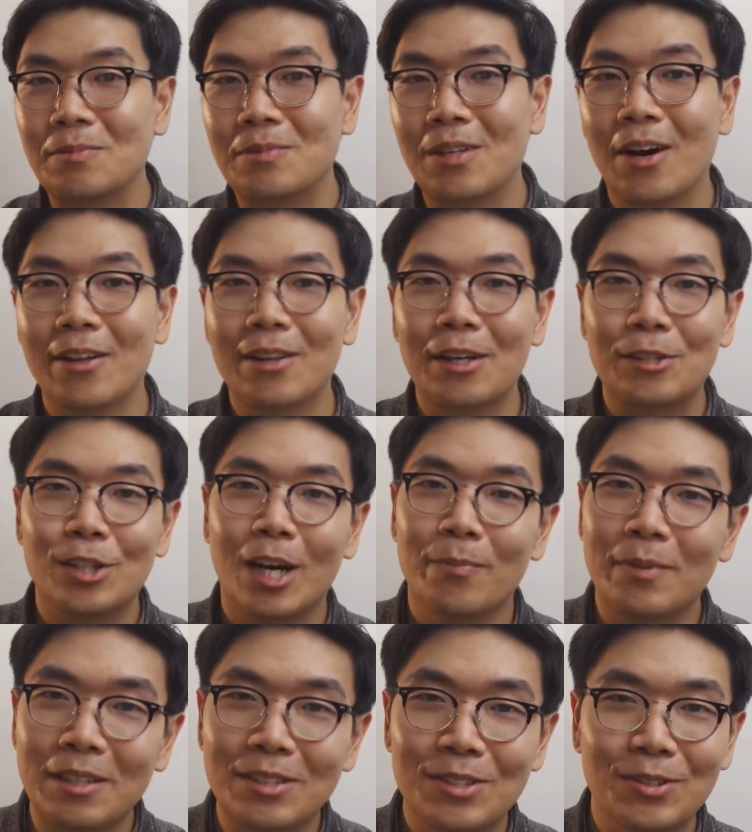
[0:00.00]
online
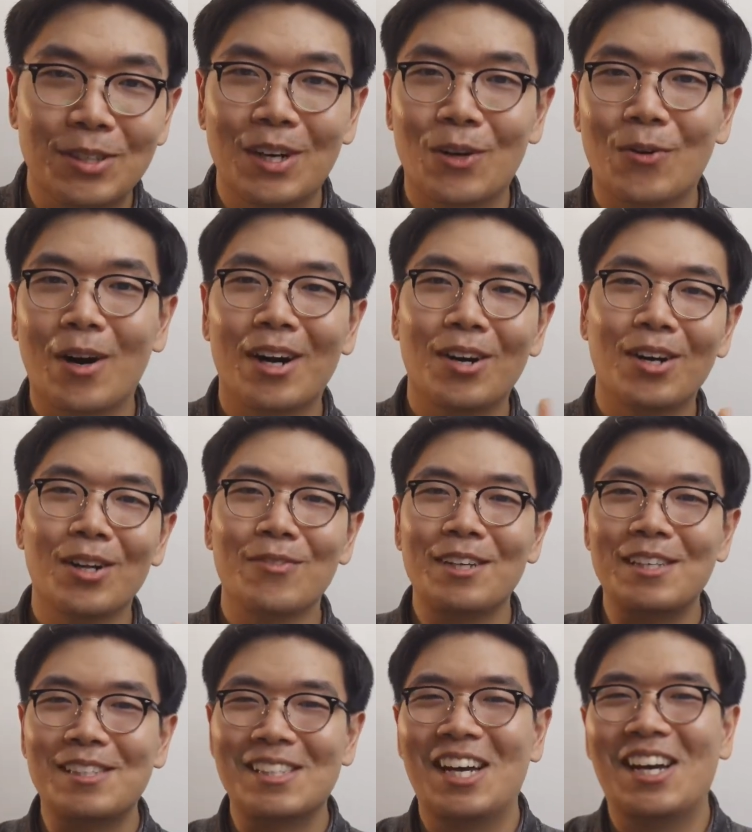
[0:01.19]
shopping to acquire all of these